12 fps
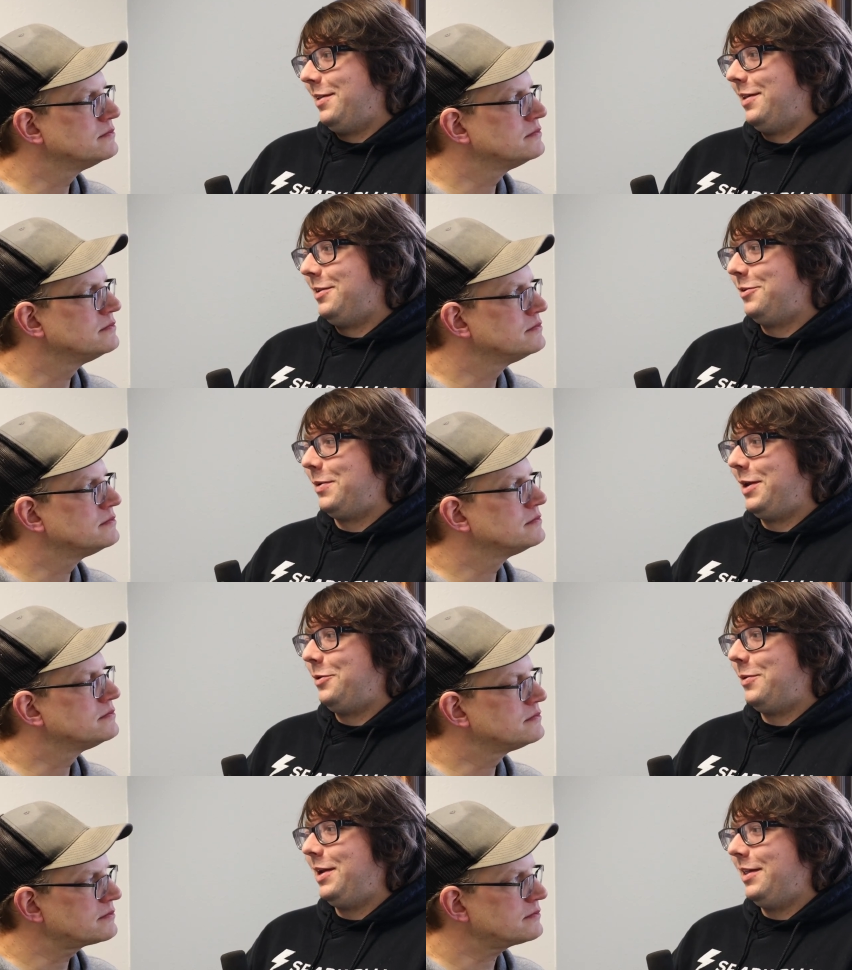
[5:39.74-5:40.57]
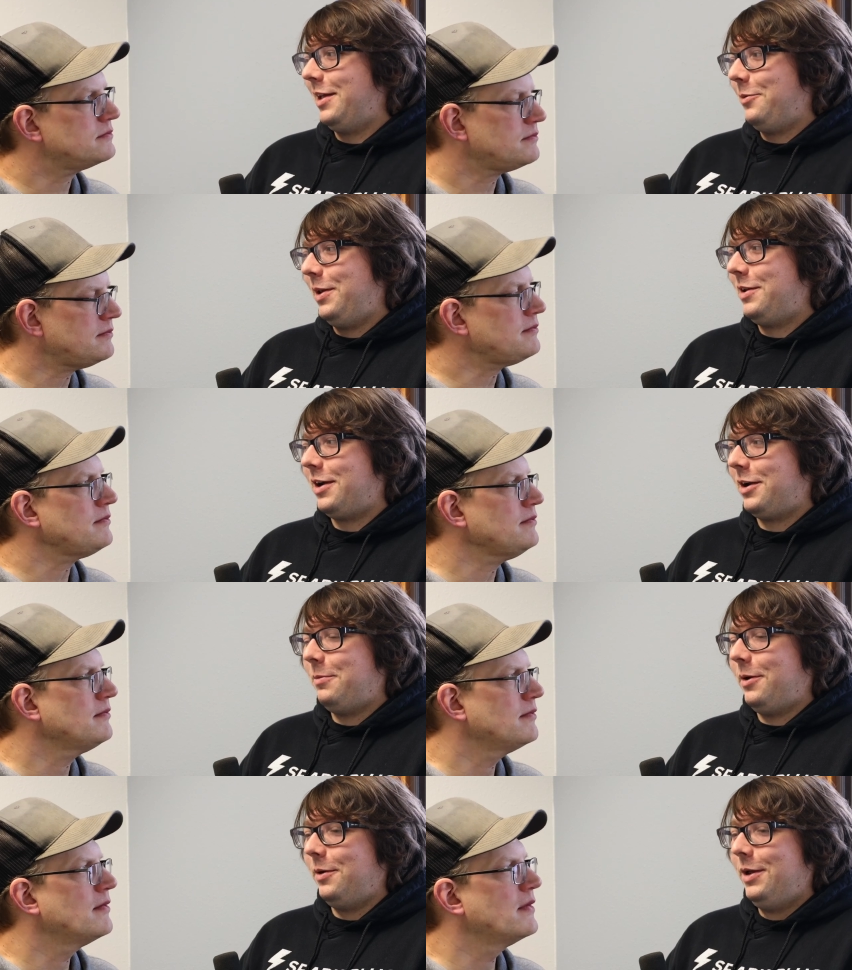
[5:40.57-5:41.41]
Speaker 1: the 20/20 like we had talked
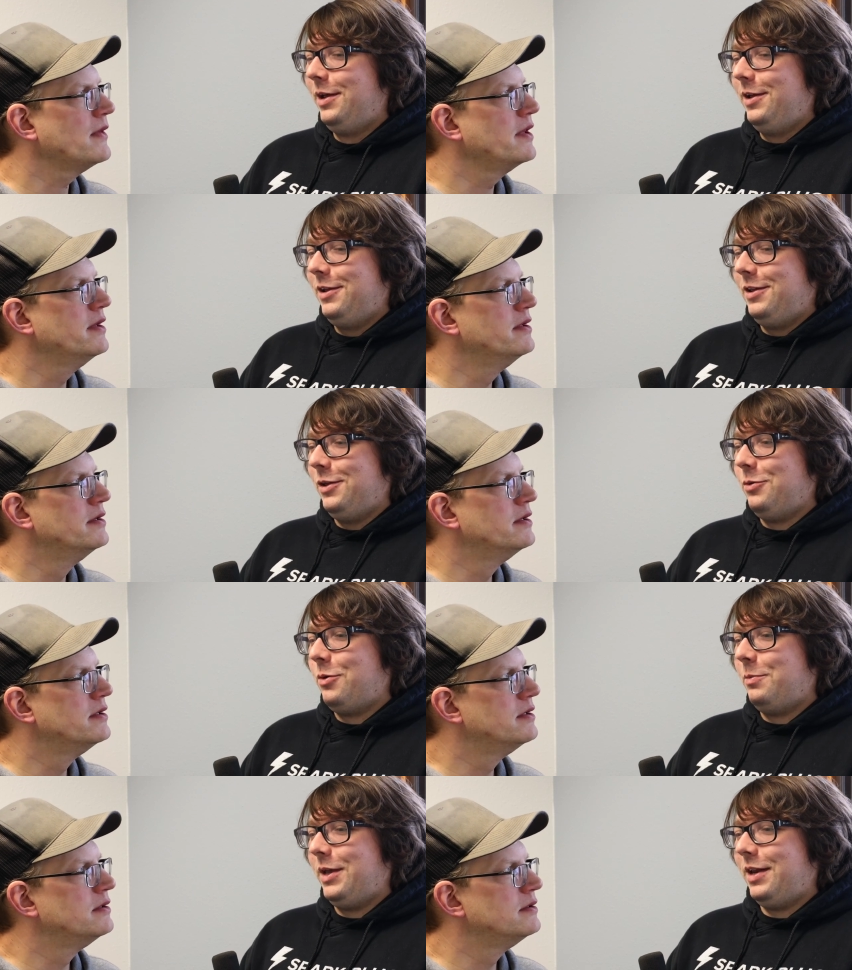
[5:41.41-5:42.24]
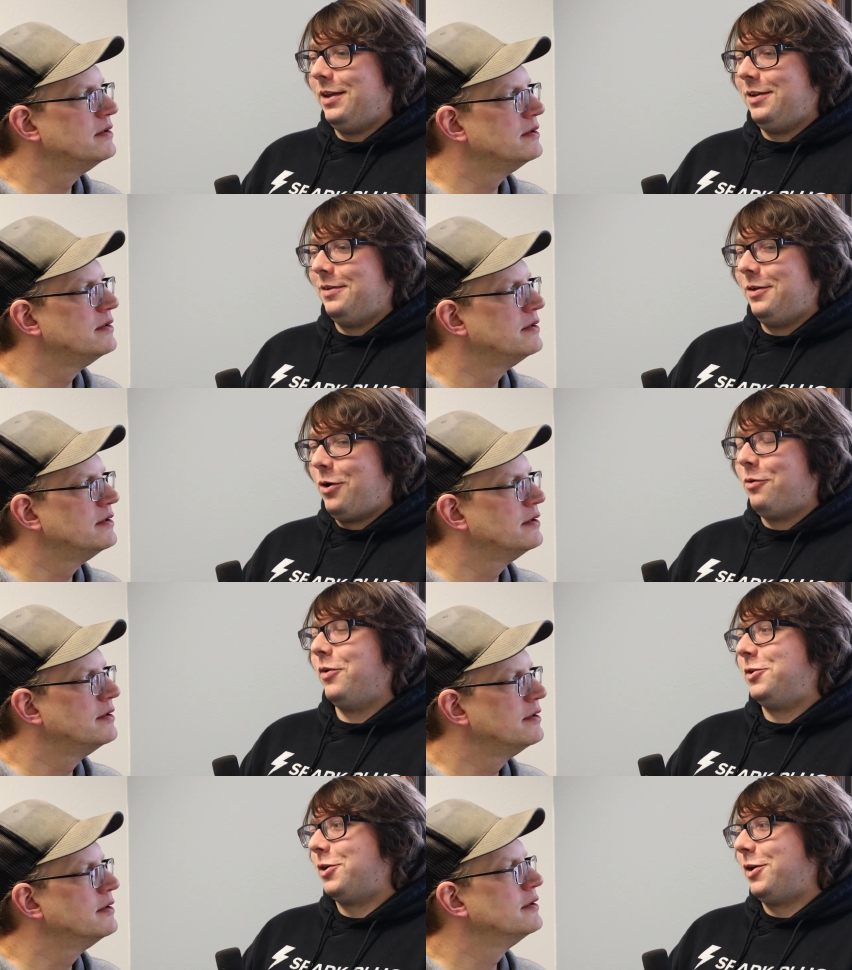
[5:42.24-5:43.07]
about, you won't be getting
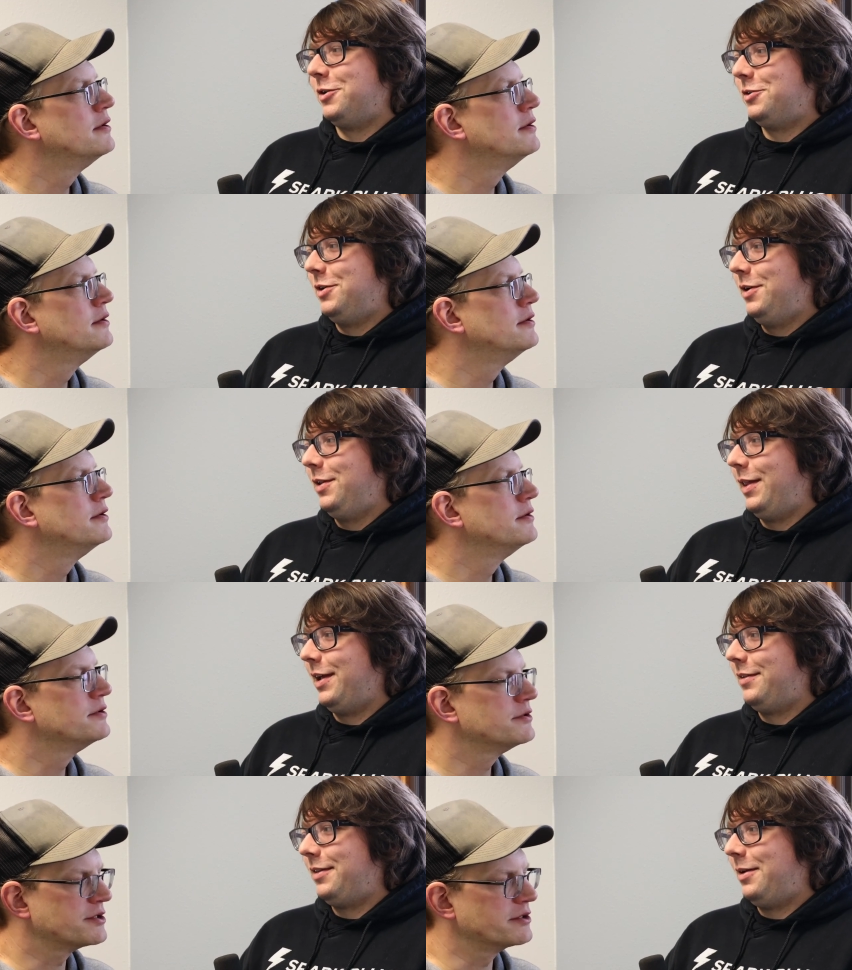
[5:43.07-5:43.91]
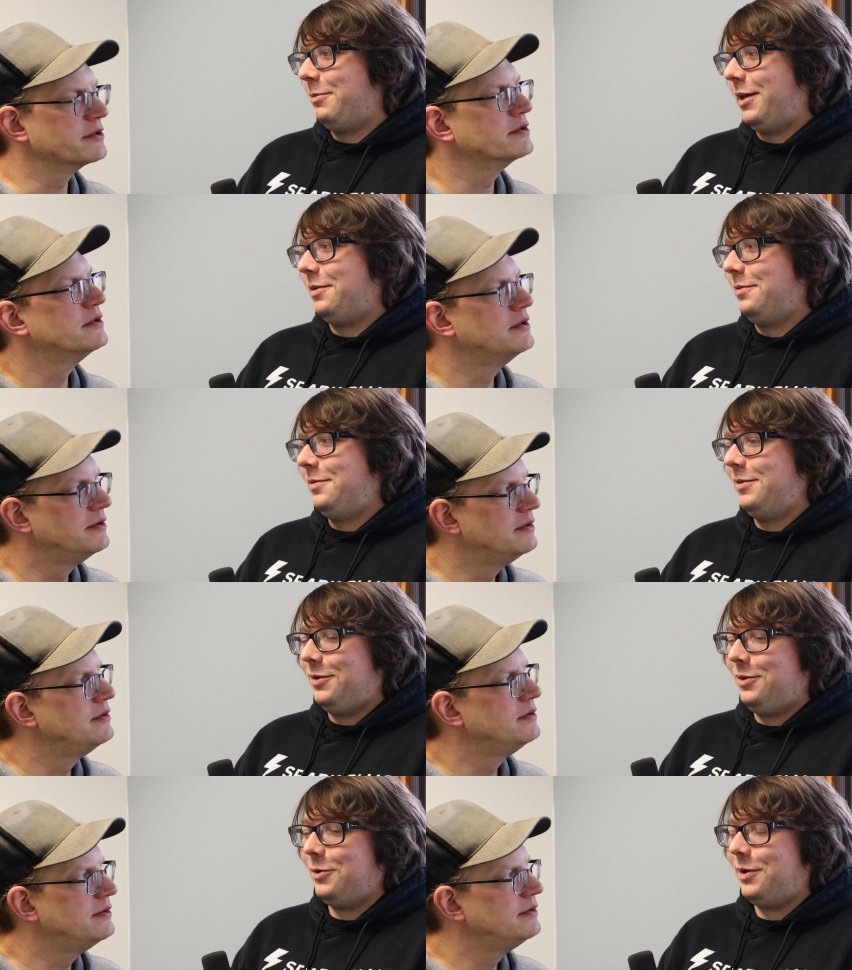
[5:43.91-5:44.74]
overcharged like some that
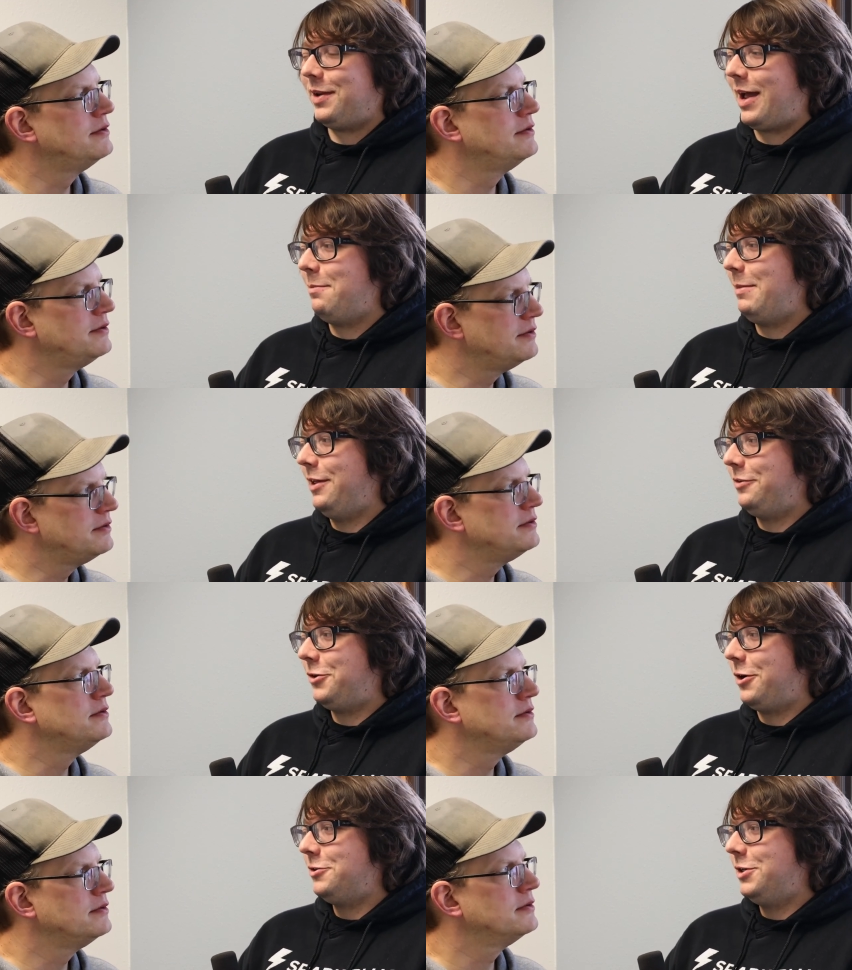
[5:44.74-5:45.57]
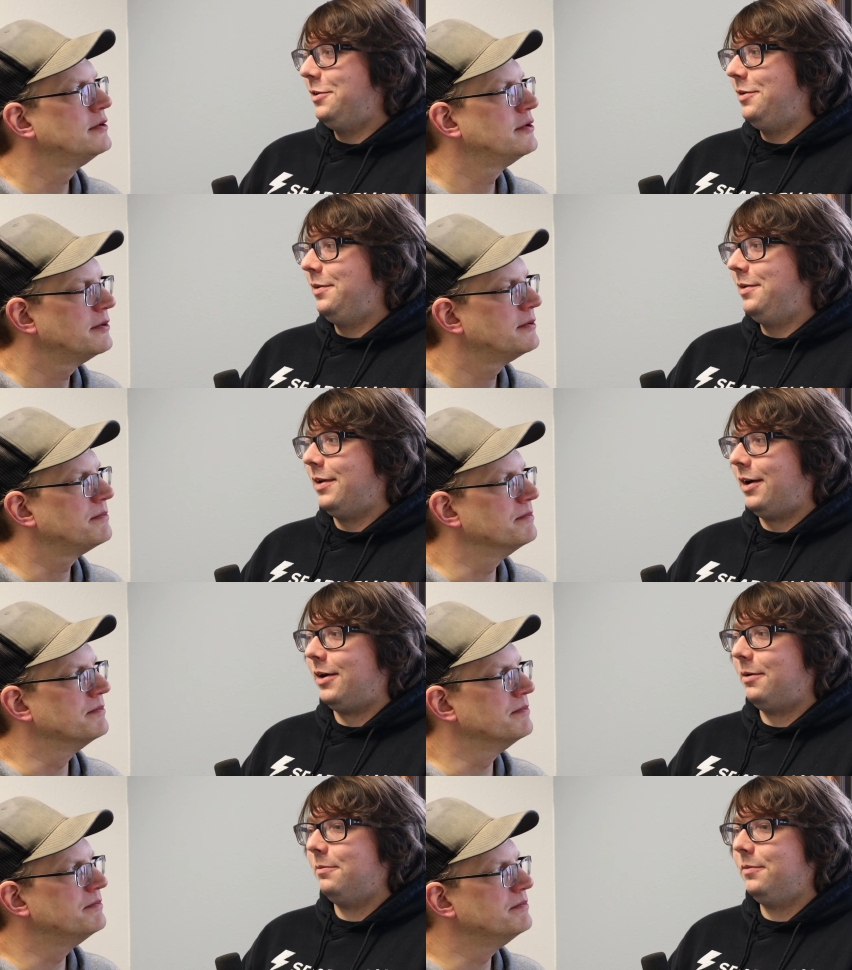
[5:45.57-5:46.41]
do a time-based charging.
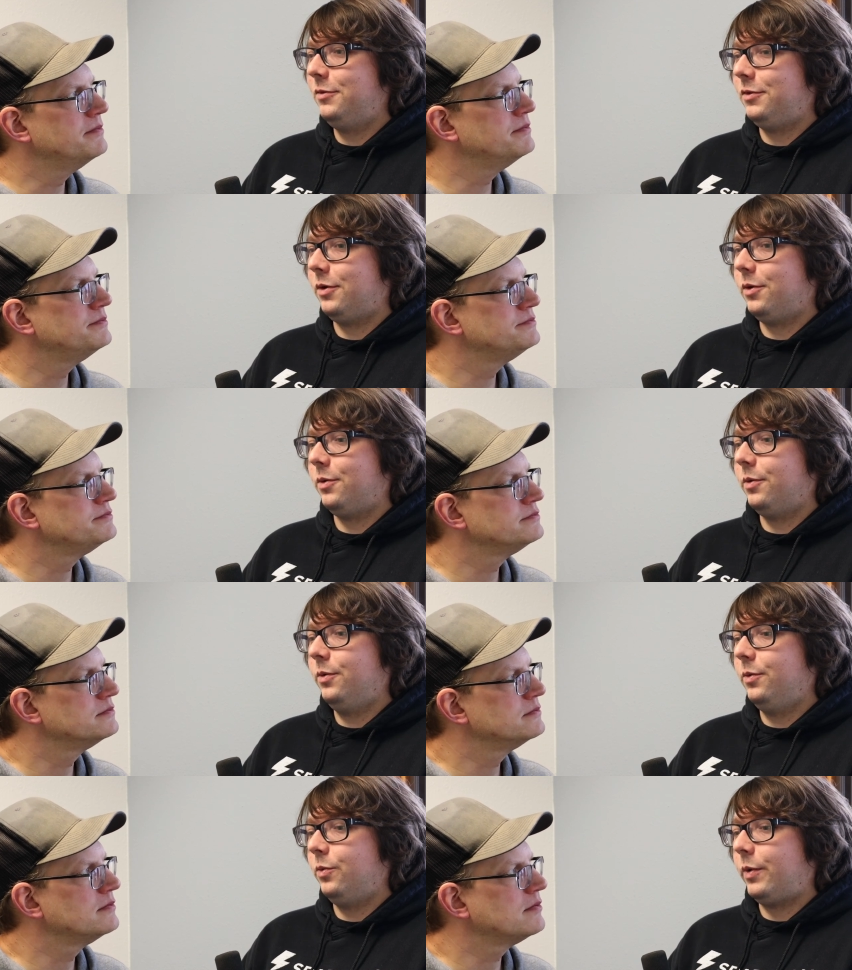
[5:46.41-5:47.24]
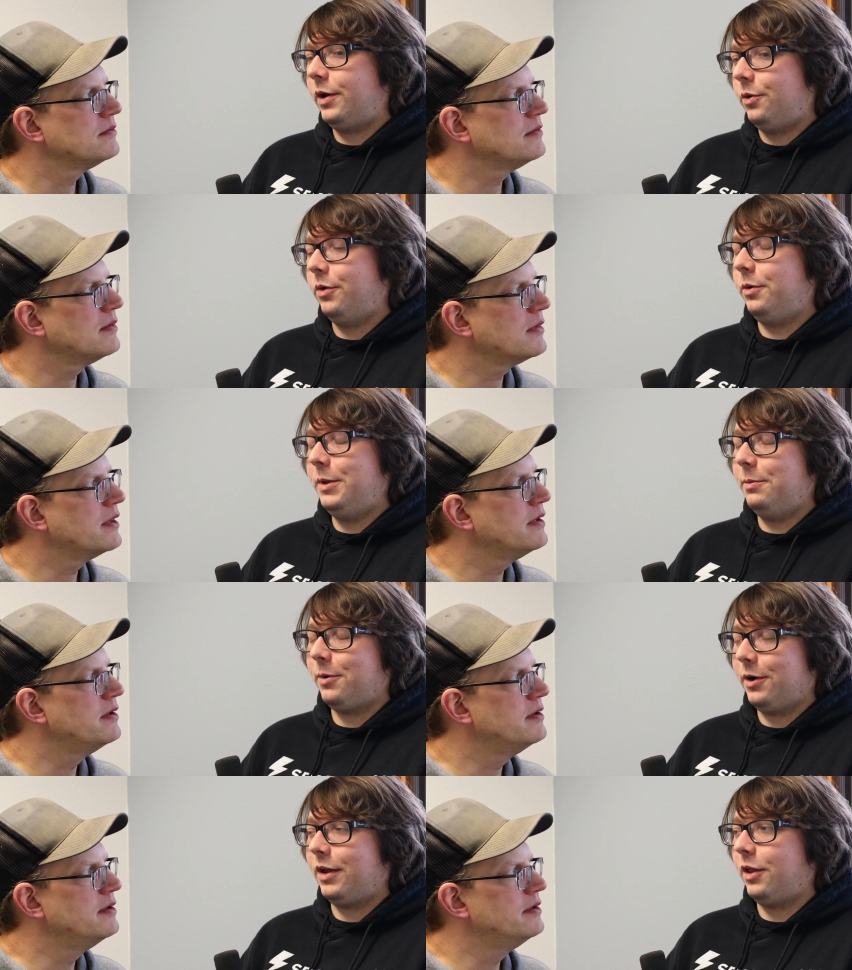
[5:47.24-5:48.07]
Mm-hmm. So I know it'll be
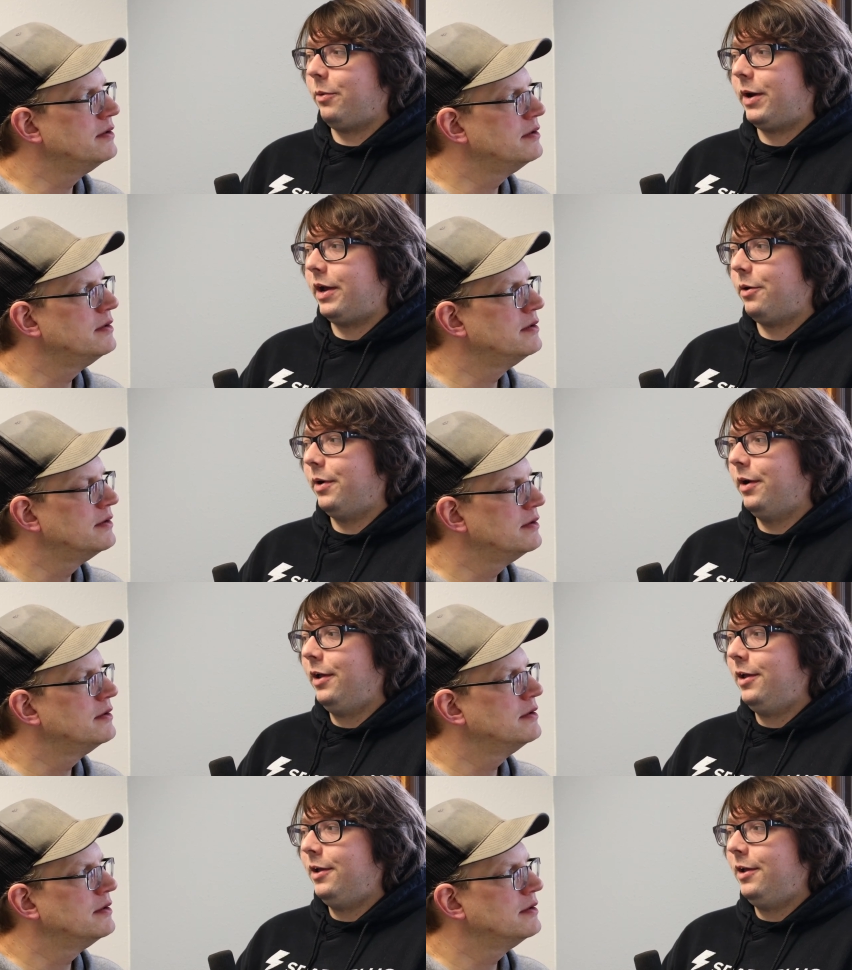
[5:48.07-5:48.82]
per kilowatt hour